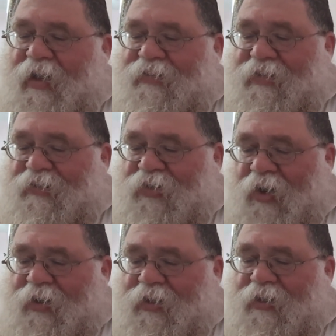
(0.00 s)
and the
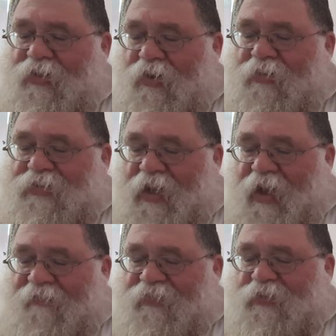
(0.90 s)
donkey knows
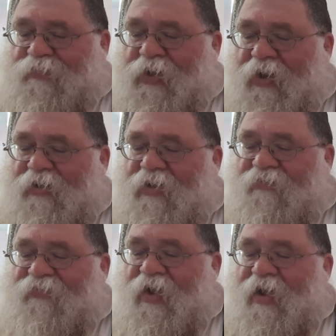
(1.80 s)
Avos
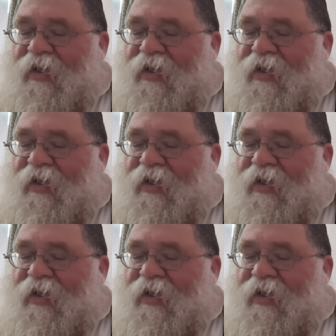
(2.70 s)
bi'olav,